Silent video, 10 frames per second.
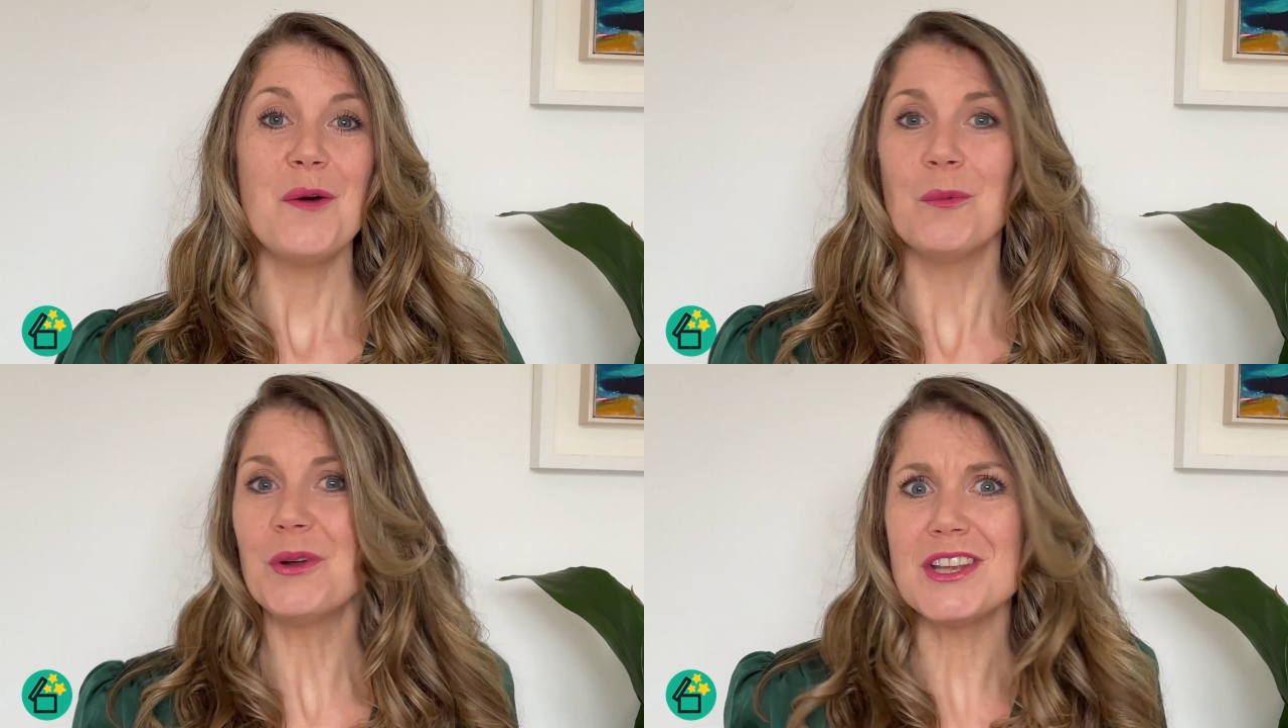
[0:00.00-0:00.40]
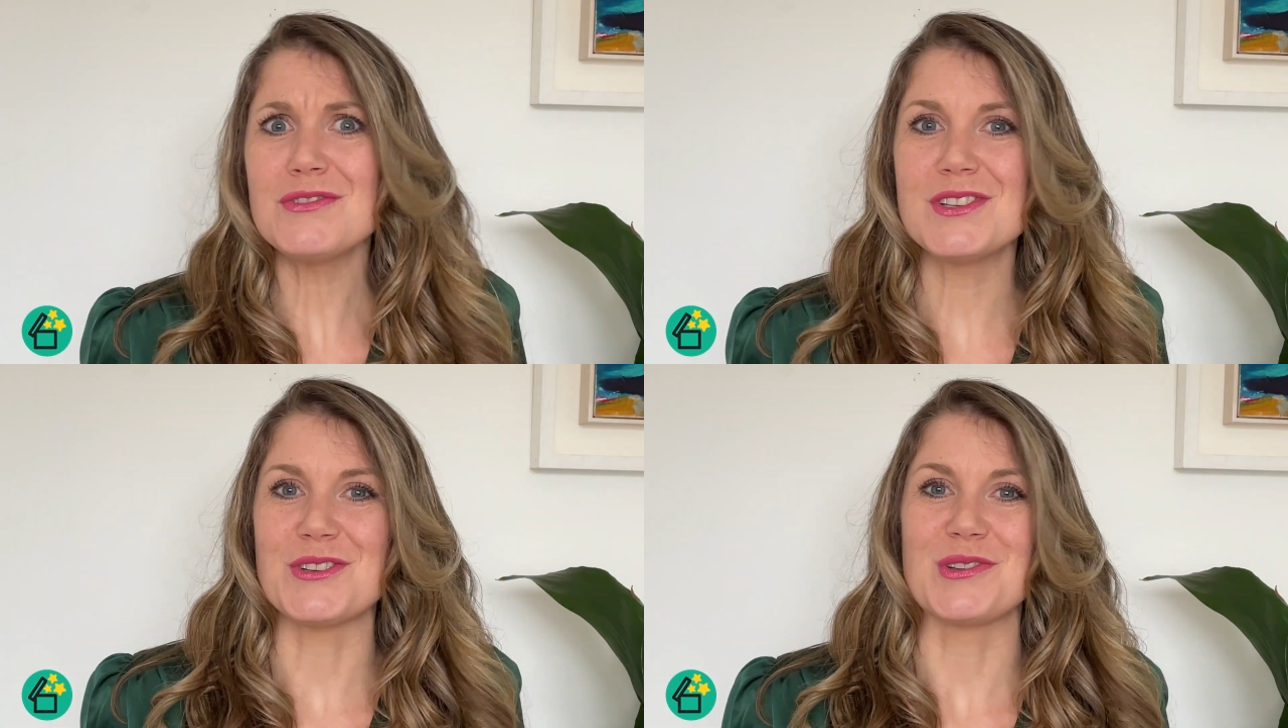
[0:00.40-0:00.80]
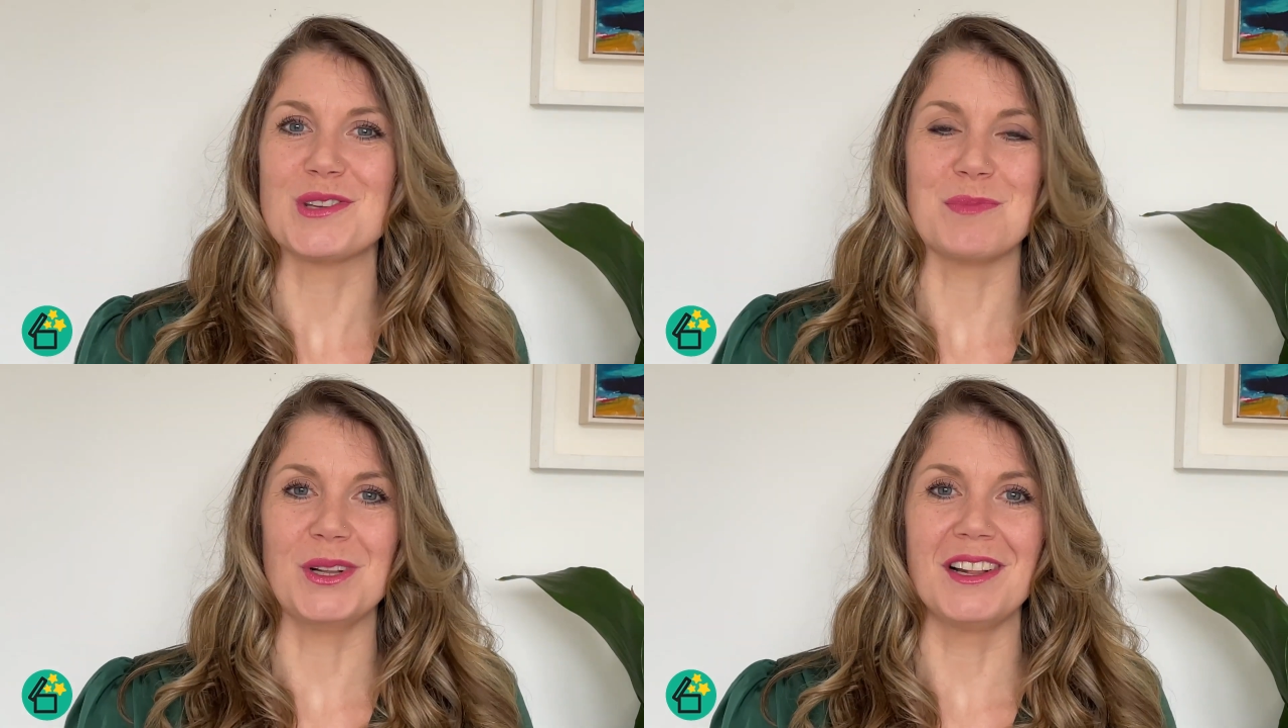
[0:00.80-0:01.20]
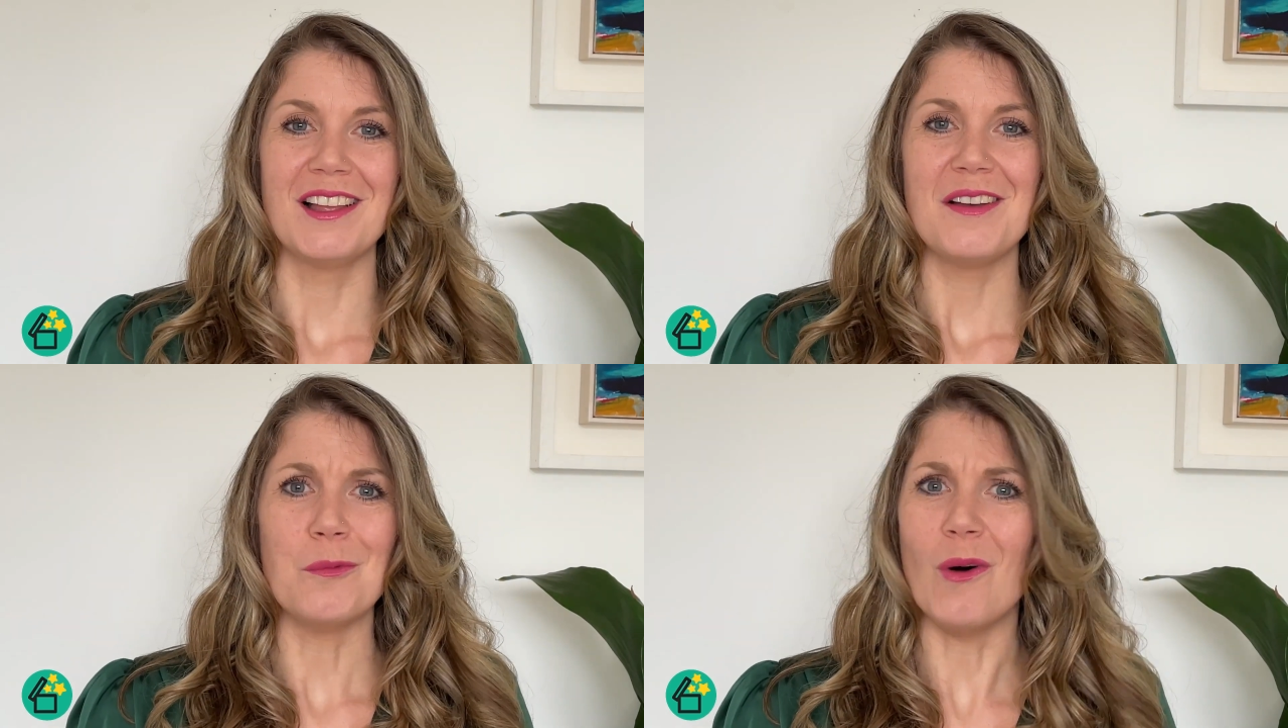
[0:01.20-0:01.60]
What is Resourceible?
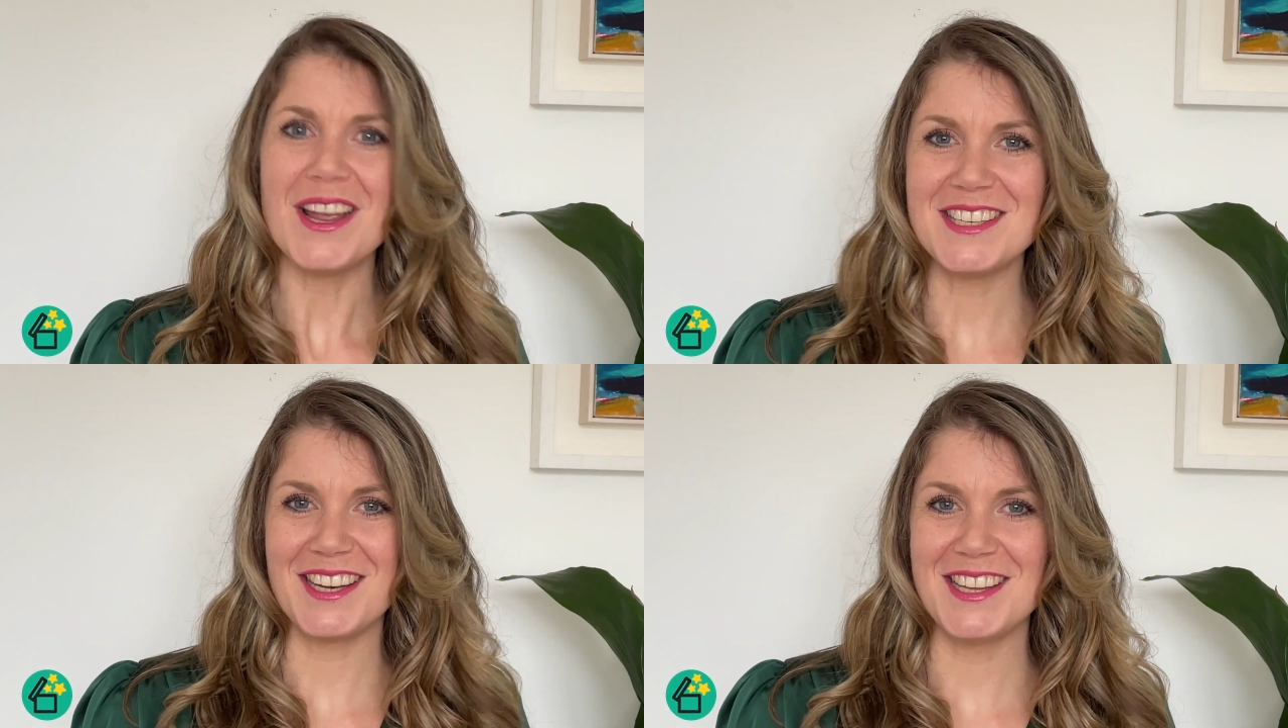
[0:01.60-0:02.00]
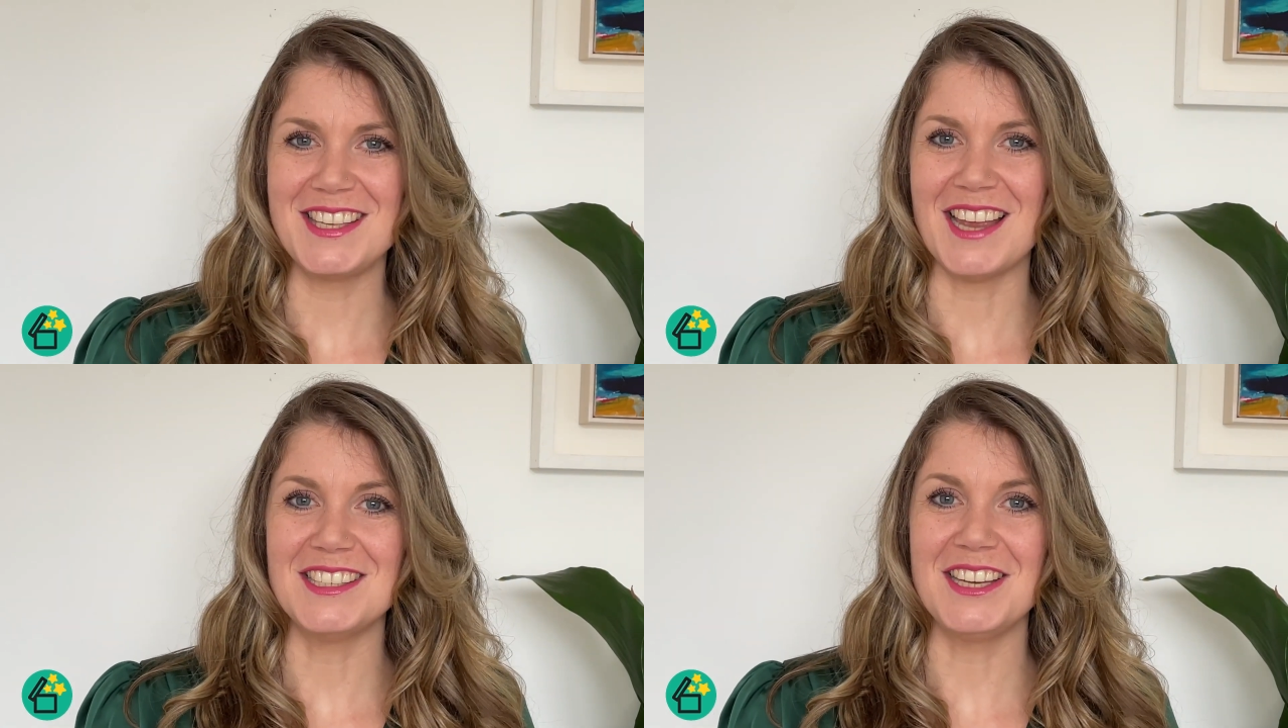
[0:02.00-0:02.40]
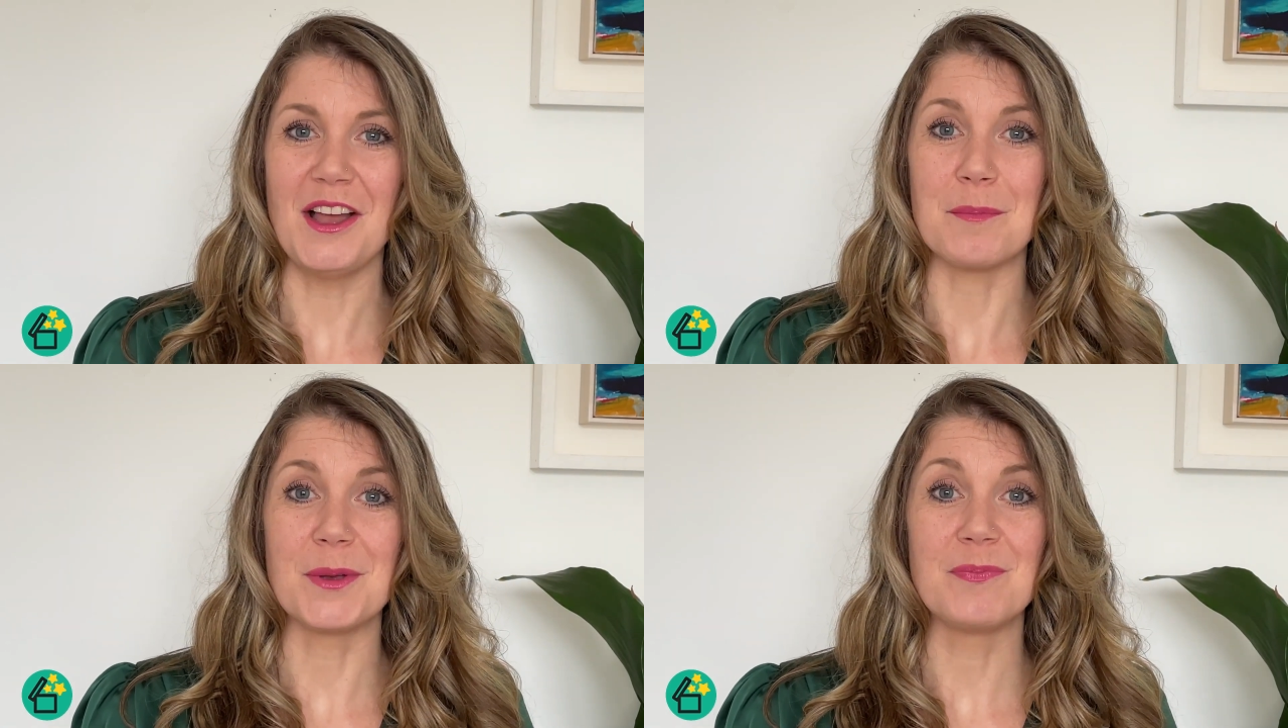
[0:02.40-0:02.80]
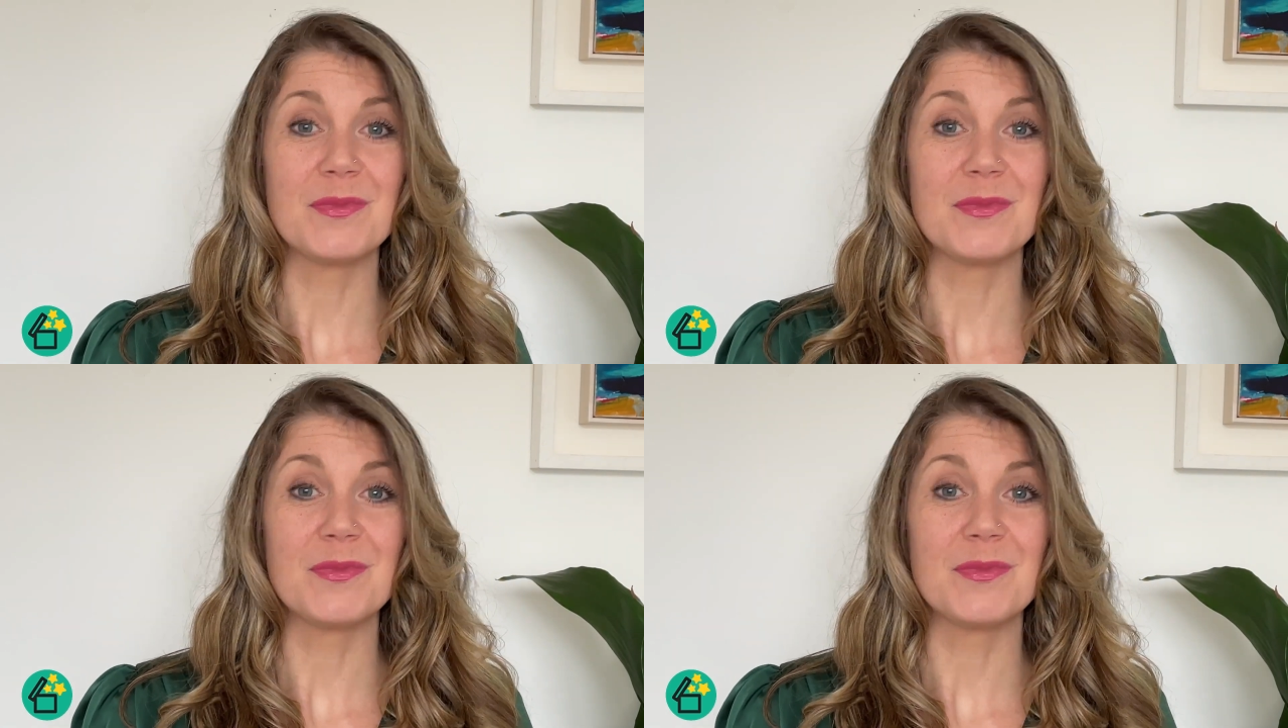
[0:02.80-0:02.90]
Why did I set it up?